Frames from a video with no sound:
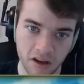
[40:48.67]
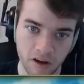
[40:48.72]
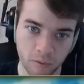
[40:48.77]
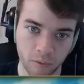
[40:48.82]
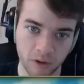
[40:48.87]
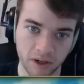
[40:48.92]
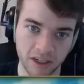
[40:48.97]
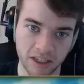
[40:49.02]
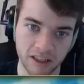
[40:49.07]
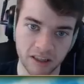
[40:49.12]

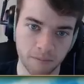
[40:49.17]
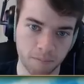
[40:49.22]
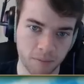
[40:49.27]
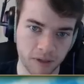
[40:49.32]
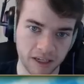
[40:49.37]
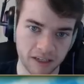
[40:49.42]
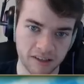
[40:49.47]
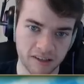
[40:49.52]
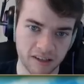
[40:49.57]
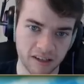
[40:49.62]
When did the
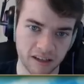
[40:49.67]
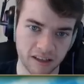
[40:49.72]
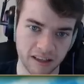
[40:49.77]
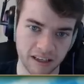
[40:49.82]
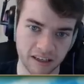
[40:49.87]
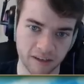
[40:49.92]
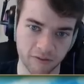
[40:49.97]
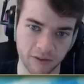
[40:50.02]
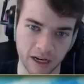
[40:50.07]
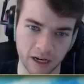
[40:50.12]
beast that
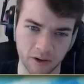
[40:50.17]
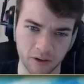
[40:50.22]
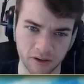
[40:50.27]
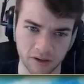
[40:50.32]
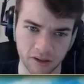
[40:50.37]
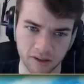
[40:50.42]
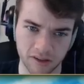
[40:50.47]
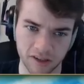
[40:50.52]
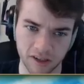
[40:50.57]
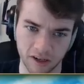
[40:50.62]
devours
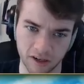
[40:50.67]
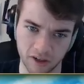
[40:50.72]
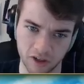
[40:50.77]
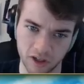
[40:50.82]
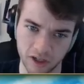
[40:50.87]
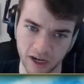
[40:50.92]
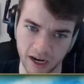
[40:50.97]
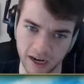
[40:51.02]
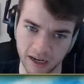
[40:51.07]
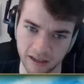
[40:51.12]
the sun
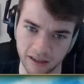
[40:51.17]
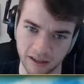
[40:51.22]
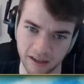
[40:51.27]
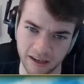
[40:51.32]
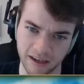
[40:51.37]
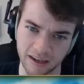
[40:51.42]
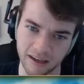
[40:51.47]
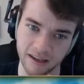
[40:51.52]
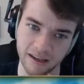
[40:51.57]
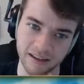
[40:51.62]
shine in
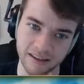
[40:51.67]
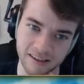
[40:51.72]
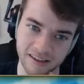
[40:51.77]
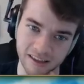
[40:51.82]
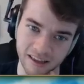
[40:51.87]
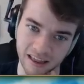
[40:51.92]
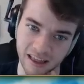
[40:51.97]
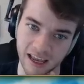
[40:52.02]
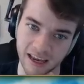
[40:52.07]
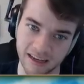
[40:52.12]
its
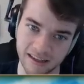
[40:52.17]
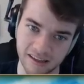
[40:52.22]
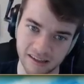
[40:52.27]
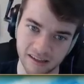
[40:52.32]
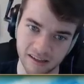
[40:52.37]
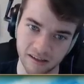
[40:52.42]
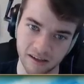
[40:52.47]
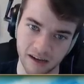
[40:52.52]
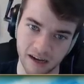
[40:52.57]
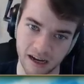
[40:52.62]

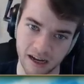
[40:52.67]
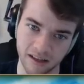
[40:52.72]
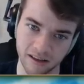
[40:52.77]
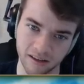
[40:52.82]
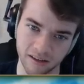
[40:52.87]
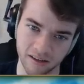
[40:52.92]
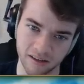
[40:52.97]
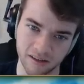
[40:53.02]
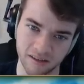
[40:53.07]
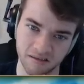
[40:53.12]
lights on
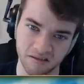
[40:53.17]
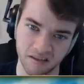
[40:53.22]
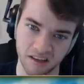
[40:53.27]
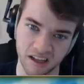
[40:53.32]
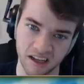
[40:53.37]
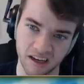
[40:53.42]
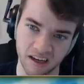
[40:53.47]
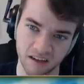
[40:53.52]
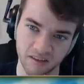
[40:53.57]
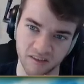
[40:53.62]
this
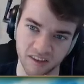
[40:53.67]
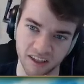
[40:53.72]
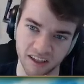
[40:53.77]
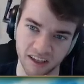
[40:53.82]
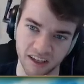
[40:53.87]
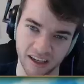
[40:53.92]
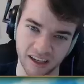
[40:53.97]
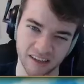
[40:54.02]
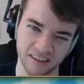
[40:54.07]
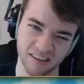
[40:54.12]
line of the
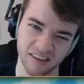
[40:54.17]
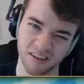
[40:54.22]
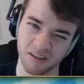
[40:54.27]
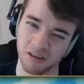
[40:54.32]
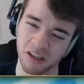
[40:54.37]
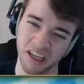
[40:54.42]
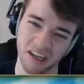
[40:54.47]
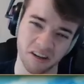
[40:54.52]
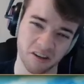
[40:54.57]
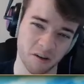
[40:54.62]
kings? Oh,
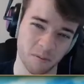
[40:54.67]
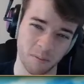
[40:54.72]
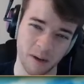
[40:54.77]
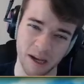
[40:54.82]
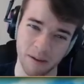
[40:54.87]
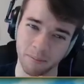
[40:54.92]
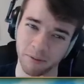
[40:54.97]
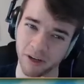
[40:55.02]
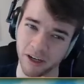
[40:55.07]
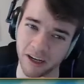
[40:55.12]
that hurt my
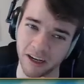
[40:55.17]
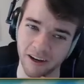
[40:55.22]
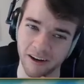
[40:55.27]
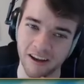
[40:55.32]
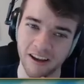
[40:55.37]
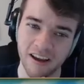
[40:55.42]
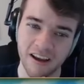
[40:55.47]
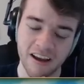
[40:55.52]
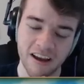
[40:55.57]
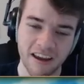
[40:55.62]
brain.
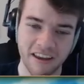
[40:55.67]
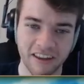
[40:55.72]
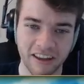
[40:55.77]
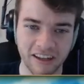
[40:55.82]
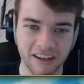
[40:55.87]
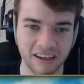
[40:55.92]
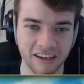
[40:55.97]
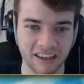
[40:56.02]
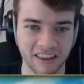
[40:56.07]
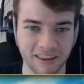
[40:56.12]

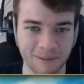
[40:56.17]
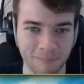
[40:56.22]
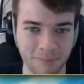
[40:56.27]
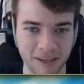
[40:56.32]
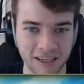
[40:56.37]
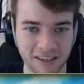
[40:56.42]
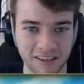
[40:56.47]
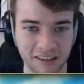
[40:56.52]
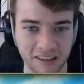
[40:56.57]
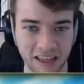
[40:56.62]
Then did the
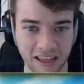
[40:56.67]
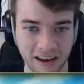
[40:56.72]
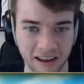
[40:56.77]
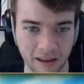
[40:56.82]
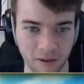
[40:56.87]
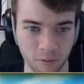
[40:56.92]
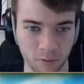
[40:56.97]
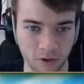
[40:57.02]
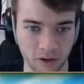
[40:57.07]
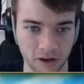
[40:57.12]
beast that
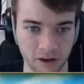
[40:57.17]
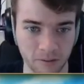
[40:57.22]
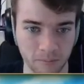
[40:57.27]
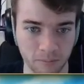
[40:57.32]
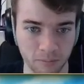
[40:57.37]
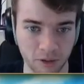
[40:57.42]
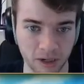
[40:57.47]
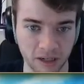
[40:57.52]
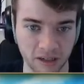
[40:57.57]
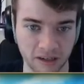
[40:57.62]
had won
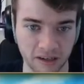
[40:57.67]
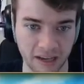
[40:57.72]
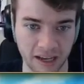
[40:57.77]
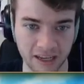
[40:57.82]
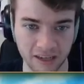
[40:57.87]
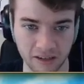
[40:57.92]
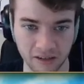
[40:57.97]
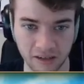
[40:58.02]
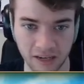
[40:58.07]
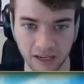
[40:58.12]
bring
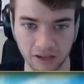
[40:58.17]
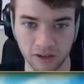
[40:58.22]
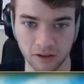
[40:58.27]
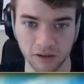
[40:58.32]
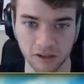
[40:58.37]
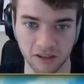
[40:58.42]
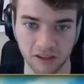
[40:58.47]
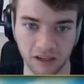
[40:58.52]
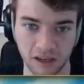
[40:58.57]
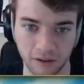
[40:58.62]
nat-
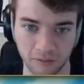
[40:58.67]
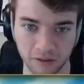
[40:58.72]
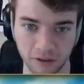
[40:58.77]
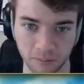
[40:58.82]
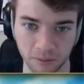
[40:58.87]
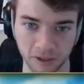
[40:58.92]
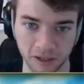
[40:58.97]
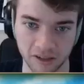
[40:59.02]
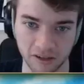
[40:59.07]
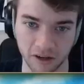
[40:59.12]
nature's gift to
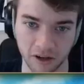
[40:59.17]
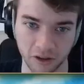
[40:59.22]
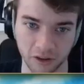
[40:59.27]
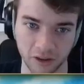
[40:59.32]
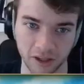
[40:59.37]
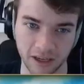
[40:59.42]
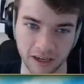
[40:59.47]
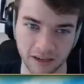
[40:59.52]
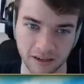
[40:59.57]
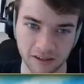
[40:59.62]
bless all
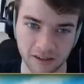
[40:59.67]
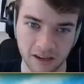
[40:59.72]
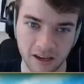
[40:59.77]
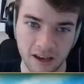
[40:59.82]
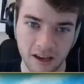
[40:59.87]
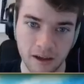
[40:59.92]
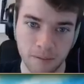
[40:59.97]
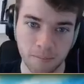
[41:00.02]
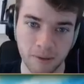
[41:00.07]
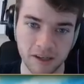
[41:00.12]
things?
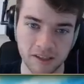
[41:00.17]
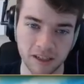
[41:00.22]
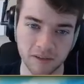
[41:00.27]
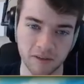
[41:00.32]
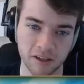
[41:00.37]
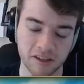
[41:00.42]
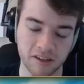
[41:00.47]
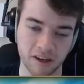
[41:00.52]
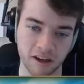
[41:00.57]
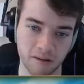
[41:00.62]
Beast of the
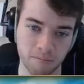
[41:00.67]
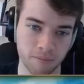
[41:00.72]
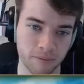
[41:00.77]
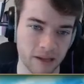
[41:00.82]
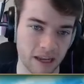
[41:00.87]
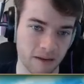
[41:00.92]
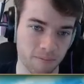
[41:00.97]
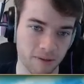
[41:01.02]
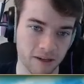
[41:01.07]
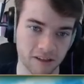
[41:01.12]
sun
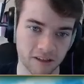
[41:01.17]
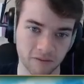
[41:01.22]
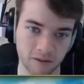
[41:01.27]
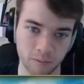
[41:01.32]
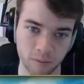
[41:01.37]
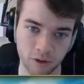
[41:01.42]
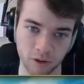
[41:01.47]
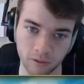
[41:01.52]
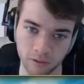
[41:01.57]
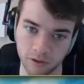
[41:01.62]
and beast of the
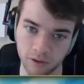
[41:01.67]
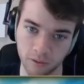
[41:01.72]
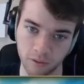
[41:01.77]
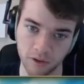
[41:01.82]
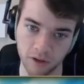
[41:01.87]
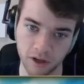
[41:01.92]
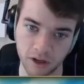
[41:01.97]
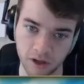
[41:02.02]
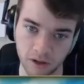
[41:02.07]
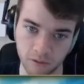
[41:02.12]
moon, through
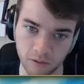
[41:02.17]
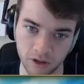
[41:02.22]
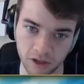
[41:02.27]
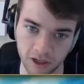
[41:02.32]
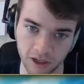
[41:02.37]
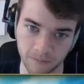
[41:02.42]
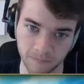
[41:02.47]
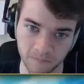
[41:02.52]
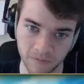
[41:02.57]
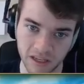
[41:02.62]
their
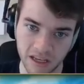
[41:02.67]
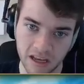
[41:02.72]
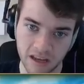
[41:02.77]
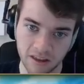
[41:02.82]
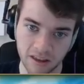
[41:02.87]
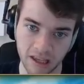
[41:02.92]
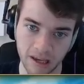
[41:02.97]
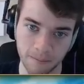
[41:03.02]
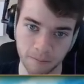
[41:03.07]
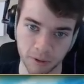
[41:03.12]
union,
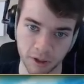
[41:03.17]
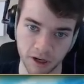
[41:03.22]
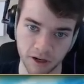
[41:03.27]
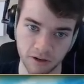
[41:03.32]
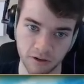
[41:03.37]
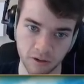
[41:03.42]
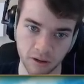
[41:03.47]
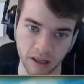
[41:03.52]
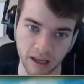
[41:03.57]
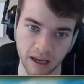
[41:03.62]
they brought
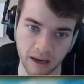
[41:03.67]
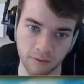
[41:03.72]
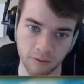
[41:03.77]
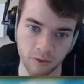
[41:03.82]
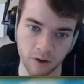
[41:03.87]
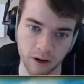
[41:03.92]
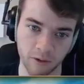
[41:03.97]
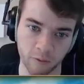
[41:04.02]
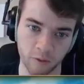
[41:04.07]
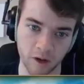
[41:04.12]
new life,
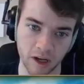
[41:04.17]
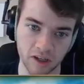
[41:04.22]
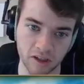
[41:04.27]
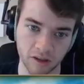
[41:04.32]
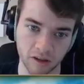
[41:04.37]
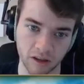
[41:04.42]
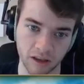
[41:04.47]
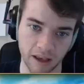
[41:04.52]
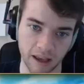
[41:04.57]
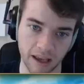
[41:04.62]
a
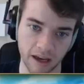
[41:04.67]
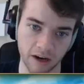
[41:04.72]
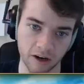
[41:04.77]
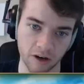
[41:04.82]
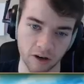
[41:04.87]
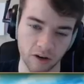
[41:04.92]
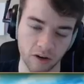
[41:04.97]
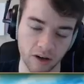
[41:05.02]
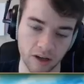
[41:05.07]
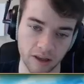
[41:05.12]
fragile
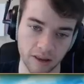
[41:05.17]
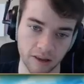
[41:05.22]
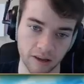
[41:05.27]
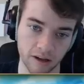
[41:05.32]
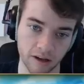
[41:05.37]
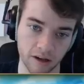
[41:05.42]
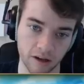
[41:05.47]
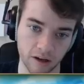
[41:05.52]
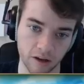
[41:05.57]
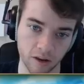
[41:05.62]
heir in the
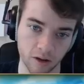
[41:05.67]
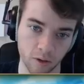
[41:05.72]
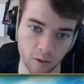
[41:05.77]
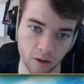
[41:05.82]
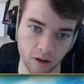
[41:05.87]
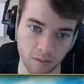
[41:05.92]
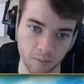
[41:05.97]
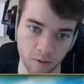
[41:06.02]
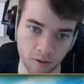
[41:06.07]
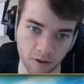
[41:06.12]

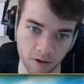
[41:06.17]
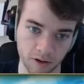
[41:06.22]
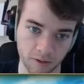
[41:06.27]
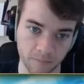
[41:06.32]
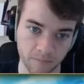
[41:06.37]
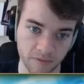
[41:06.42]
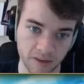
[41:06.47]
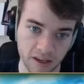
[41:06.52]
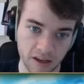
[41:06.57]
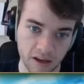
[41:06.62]
Alola born
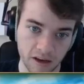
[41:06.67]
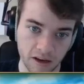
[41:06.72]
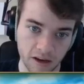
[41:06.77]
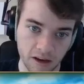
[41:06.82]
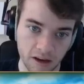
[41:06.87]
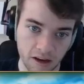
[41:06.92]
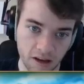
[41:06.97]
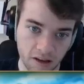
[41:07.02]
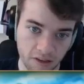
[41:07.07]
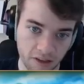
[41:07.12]

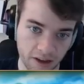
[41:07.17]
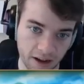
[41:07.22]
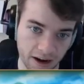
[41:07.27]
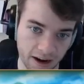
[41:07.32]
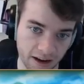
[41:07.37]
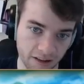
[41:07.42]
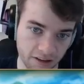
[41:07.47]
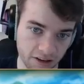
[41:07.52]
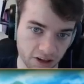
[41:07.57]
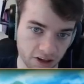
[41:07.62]
that
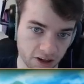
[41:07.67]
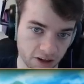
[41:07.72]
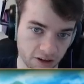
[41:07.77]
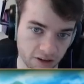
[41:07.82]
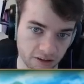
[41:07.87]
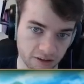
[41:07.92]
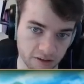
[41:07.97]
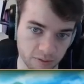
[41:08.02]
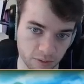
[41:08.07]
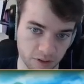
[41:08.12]
island
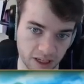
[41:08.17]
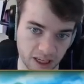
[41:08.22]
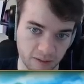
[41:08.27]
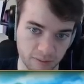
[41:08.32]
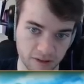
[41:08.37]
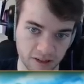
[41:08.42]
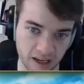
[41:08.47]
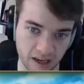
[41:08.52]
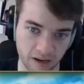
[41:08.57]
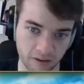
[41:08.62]
guardians would keep
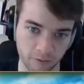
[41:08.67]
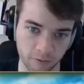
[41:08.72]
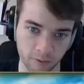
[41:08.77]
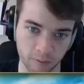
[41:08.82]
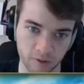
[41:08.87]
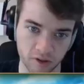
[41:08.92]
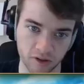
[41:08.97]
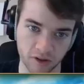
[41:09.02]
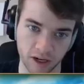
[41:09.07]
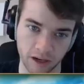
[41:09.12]
safe from
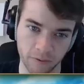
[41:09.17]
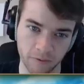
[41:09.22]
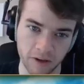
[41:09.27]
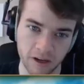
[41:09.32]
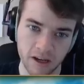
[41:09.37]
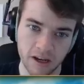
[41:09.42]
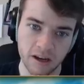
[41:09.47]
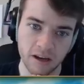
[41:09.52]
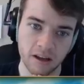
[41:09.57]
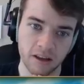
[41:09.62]
strife.
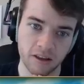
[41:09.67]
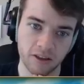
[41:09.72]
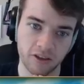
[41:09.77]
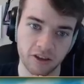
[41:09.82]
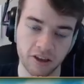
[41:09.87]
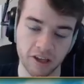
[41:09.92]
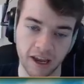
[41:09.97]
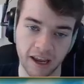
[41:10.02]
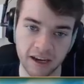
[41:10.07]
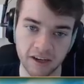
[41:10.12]

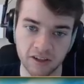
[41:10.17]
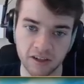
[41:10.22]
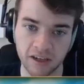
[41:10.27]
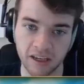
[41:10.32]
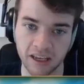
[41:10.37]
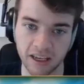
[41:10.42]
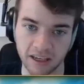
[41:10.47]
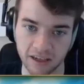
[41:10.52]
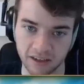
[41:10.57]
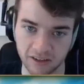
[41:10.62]
The ancient
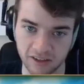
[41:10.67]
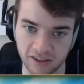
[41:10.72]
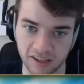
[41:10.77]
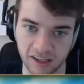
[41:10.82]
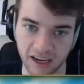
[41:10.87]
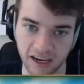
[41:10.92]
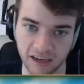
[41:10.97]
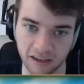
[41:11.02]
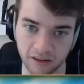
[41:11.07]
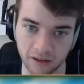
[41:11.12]
kings
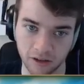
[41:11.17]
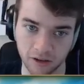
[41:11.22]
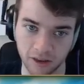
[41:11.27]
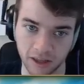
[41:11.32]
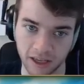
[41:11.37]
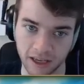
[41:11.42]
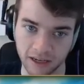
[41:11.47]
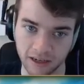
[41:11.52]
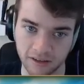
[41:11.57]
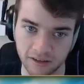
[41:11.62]
sang their
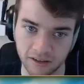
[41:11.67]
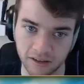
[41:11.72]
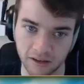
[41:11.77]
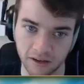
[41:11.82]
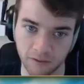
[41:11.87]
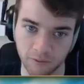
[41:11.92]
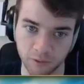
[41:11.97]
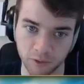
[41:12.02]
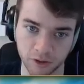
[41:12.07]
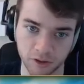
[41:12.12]
thanks,
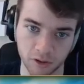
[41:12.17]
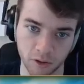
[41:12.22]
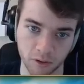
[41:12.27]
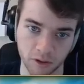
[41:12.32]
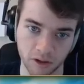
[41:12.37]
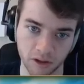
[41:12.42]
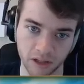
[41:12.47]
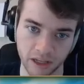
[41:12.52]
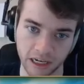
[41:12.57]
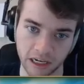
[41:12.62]
for
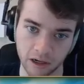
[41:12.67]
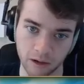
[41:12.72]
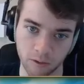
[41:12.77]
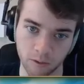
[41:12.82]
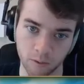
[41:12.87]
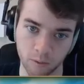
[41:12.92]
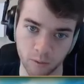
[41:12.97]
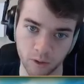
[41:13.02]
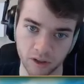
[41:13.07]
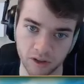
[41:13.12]

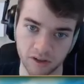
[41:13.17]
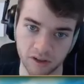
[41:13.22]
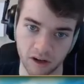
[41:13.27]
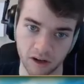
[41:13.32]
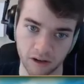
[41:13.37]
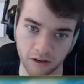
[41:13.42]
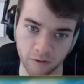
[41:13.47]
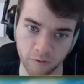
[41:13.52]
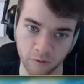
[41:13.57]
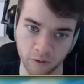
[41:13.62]
Solgaleo was
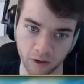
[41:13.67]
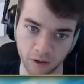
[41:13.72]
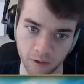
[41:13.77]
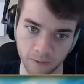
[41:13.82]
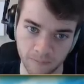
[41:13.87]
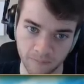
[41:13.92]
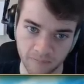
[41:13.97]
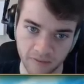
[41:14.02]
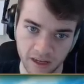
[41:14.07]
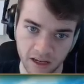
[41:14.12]
sung a flute.
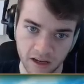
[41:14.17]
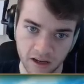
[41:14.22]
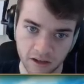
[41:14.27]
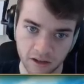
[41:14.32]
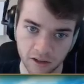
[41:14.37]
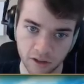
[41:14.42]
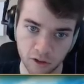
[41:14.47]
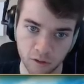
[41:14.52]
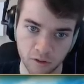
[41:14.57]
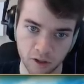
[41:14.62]

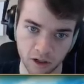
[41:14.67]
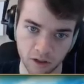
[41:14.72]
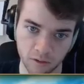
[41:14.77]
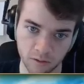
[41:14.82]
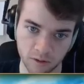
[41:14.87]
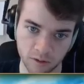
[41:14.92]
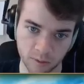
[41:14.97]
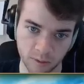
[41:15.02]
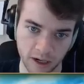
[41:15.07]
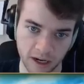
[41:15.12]
Two
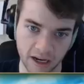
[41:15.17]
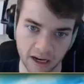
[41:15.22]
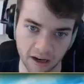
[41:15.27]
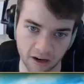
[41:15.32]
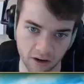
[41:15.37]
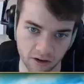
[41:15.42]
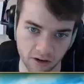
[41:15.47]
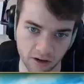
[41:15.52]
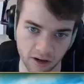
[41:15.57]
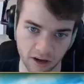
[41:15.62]
tones rang
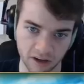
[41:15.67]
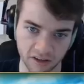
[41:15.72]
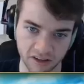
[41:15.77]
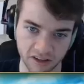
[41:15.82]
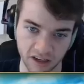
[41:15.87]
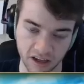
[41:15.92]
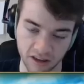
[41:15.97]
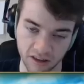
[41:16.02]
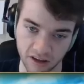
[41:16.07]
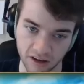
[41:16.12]
across
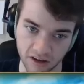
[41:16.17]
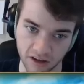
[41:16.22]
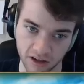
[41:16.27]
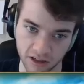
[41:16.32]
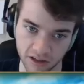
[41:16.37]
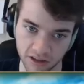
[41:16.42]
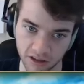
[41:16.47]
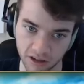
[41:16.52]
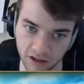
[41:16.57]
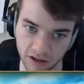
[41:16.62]
the
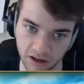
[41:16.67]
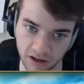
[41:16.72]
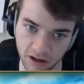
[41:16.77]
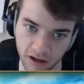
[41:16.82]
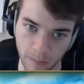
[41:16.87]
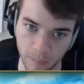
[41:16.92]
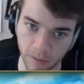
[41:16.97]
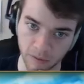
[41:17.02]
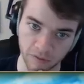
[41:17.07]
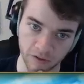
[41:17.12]
altar,
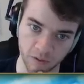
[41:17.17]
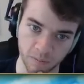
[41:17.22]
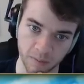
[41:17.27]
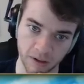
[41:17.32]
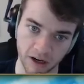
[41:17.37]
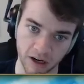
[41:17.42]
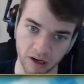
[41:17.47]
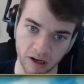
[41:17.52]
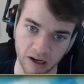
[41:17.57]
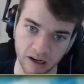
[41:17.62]
a perfect
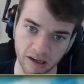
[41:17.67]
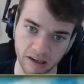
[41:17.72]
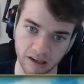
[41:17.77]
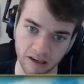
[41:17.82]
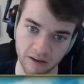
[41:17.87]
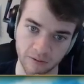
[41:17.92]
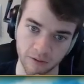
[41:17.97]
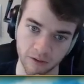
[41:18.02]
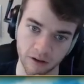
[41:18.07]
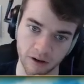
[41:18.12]
pair
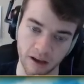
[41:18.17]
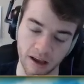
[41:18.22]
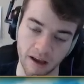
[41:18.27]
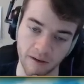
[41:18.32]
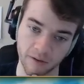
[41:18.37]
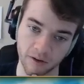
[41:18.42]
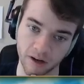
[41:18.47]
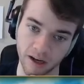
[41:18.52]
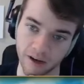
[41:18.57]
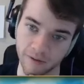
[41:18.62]
ever,
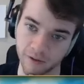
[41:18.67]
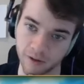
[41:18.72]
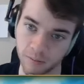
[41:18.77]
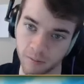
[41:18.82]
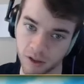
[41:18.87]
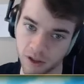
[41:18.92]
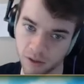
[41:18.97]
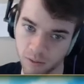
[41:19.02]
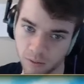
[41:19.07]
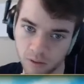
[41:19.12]
ever after
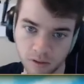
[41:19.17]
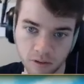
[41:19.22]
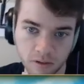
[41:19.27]
mute.